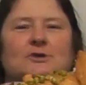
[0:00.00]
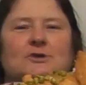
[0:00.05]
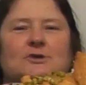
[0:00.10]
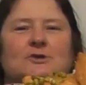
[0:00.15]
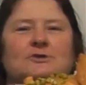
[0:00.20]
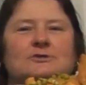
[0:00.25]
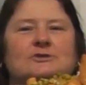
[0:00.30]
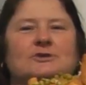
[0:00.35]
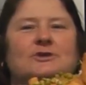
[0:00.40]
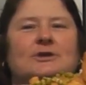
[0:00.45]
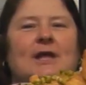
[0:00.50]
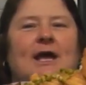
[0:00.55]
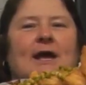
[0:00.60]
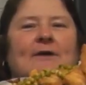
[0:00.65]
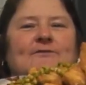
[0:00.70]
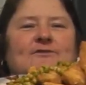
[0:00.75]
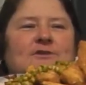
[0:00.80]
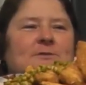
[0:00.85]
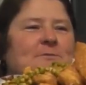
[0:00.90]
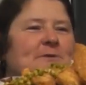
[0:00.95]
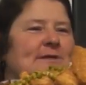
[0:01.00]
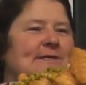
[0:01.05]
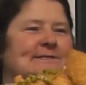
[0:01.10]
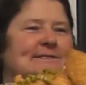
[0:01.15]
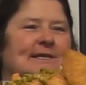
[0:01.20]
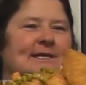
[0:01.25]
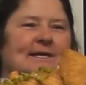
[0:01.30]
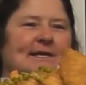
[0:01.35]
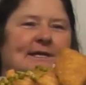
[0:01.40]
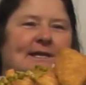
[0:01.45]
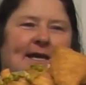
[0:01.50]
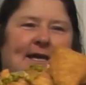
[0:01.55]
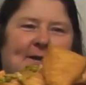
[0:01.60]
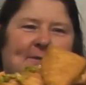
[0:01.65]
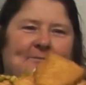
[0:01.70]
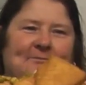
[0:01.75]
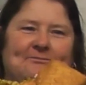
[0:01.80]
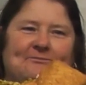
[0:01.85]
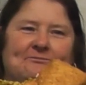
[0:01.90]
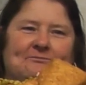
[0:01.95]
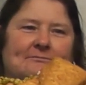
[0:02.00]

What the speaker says: Someone's gonna have some of his tea now.